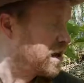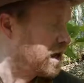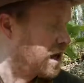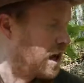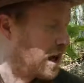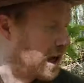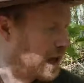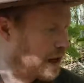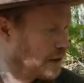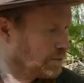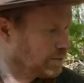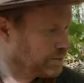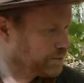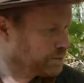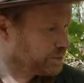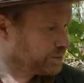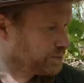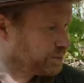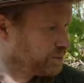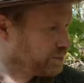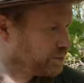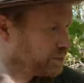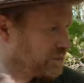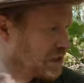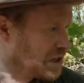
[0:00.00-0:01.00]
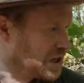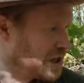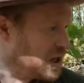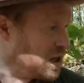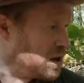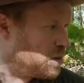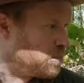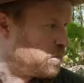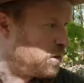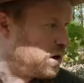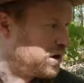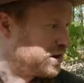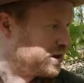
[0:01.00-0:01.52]

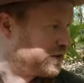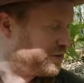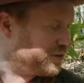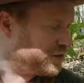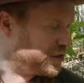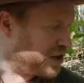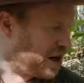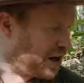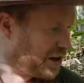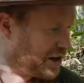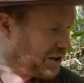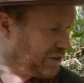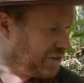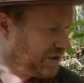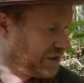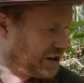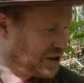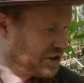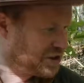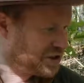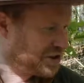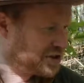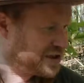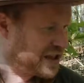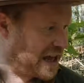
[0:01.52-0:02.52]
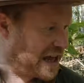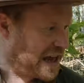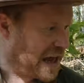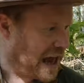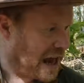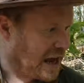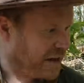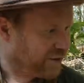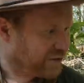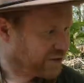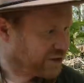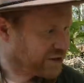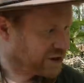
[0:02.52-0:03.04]
But the kind of features they
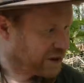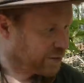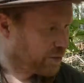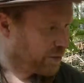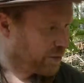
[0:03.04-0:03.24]
have, some